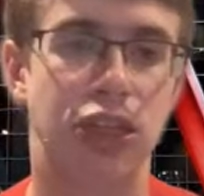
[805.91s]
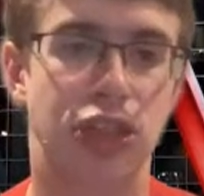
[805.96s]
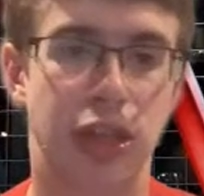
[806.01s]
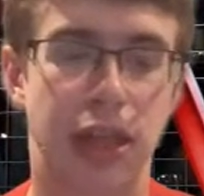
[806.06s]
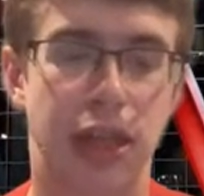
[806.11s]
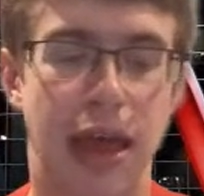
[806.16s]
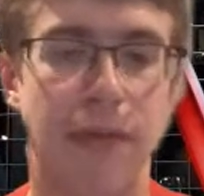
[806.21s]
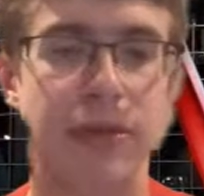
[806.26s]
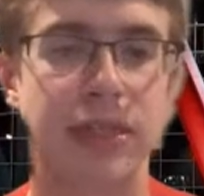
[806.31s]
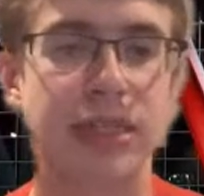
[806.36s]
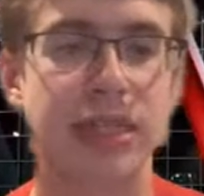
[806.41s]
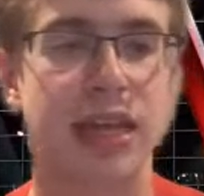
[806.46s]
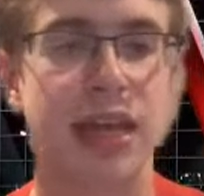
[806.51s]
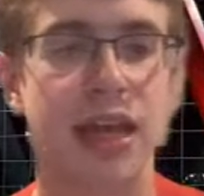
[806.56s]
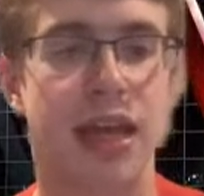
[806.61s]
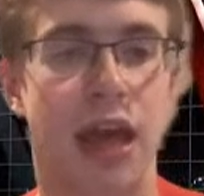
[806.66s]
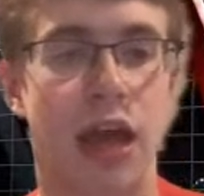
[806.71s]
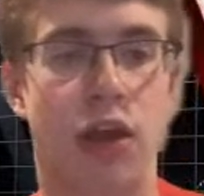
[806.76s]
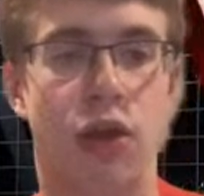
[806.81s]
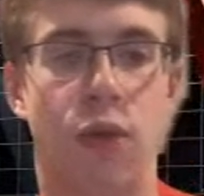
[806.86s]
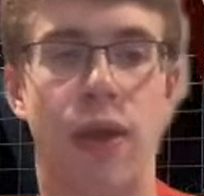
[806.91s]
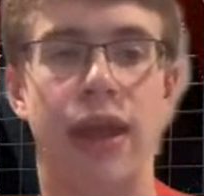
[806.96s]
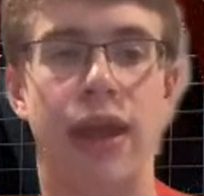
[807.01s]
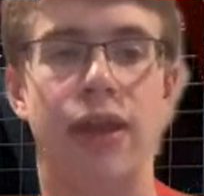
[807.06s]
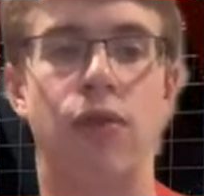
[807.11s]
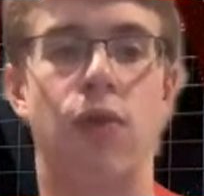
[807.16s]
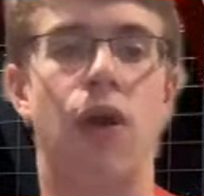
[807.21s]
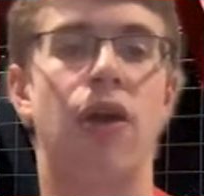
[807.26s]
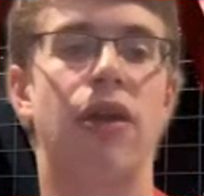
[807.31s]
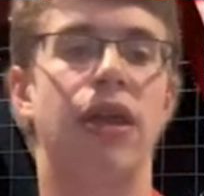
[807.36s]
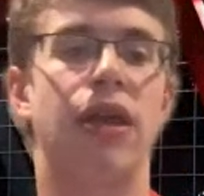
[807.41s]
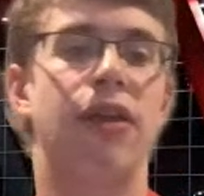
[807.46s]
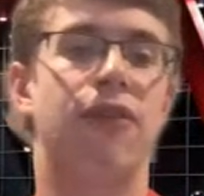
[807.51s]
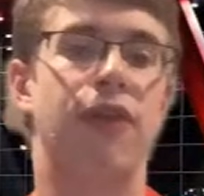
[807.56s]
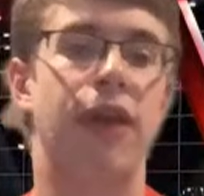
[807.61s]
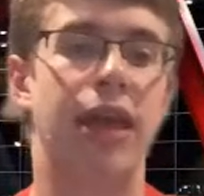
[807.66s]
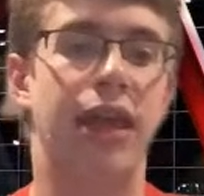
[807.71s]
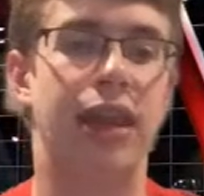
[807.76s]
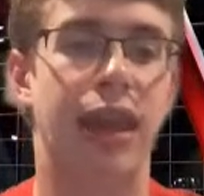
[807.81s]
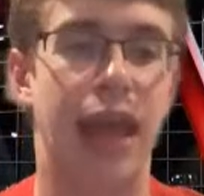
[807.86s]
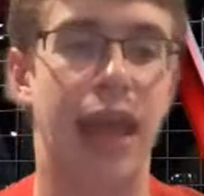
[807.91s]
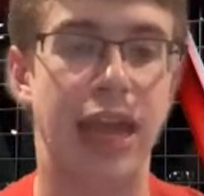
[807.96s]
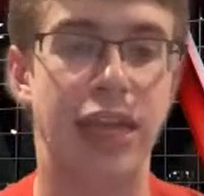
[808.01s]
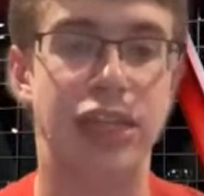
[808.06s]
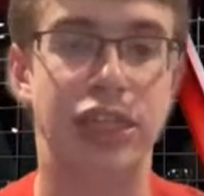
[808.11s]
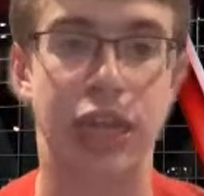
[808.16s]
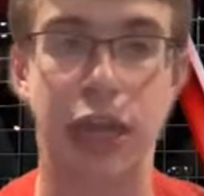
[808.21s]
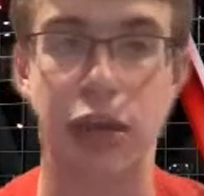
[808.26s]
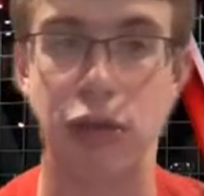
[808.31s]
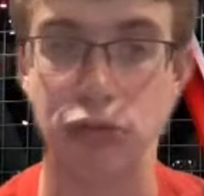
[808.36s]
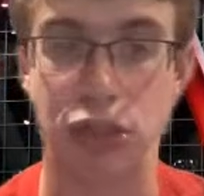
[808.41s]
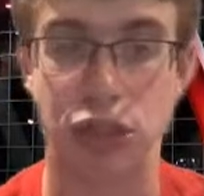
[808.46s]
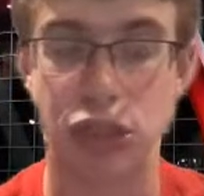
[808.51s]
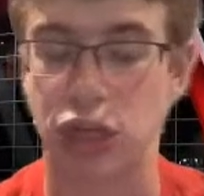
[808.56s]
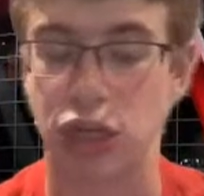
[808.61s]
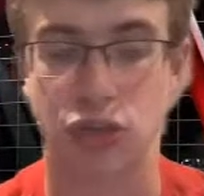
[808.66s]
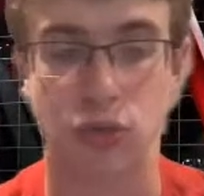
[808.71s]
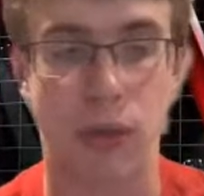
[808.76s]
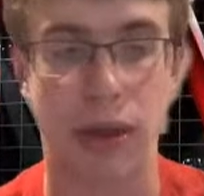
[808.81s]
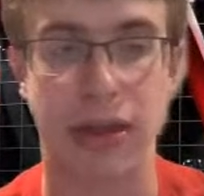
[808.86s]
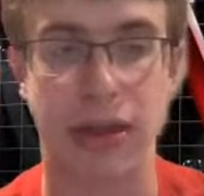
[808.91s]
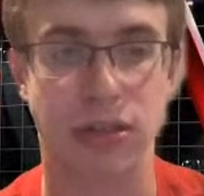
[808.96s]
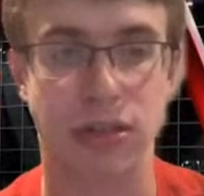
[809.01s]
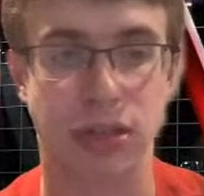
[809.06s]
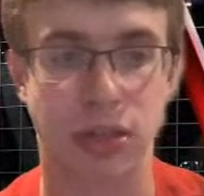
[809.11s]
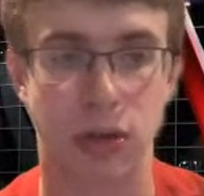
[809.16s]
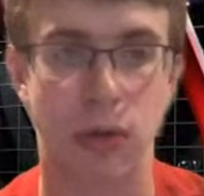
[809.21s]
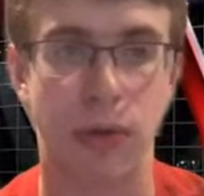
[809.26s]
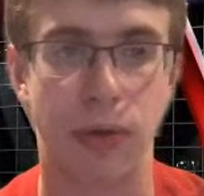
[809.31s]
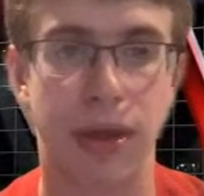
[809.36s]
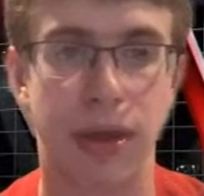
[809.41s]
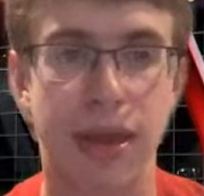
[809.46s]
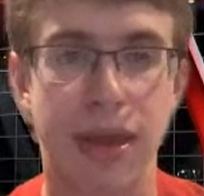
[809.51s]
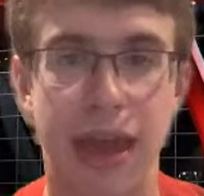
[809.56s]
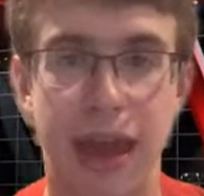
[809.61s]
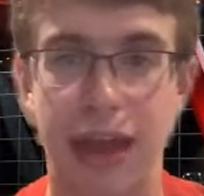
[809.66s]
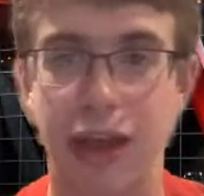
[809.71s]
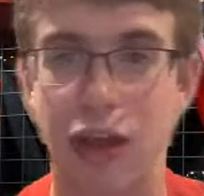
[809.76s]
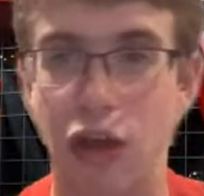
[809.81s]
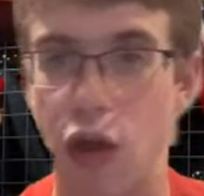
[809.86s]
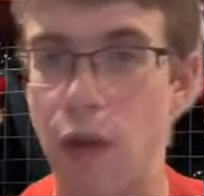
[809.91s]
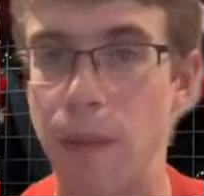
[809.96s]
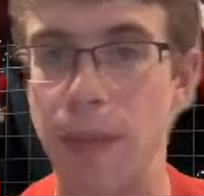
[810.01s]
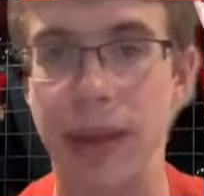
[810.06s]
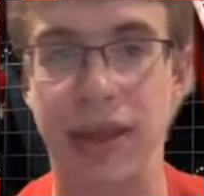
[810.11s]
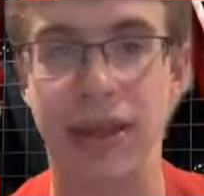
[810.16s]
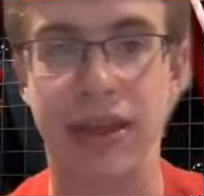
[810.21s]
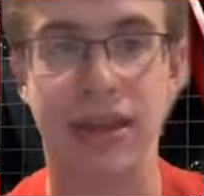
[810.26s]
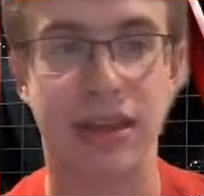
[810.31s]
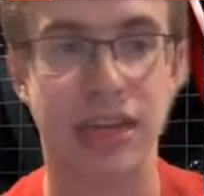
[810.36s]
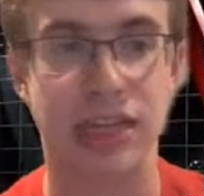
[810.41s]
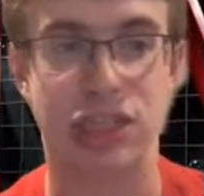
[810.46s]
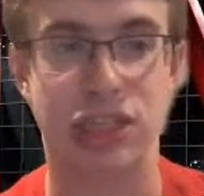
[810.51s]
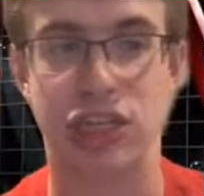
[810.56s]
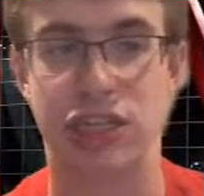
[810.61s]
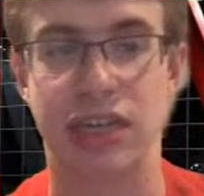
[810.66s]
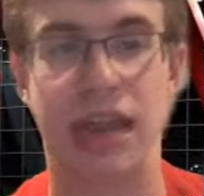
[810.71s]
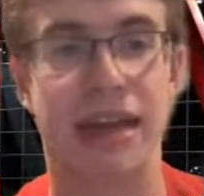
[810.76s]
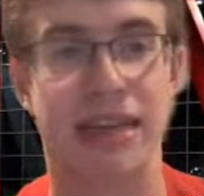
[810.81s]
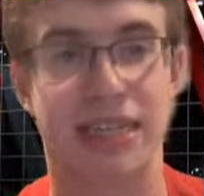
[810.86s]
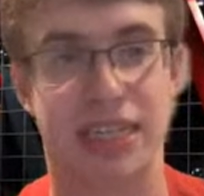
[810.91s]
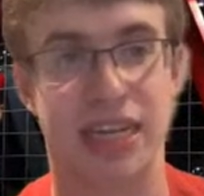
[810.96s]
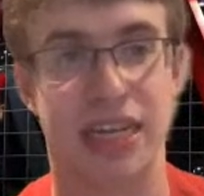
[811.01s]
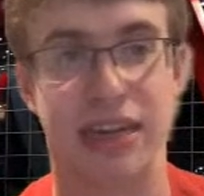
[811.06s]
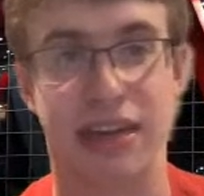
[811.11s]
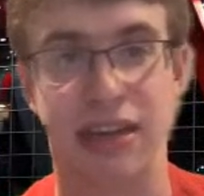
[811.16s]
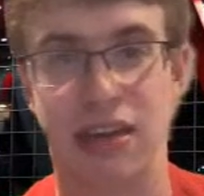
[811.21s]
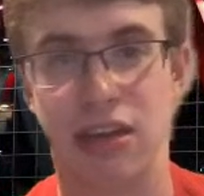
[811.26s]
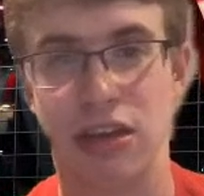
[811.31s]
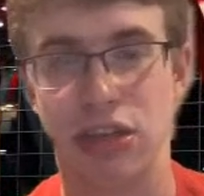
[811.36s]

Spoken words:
So that was a great quality in AJ, who's just 20 years old, and Kobe is just 19.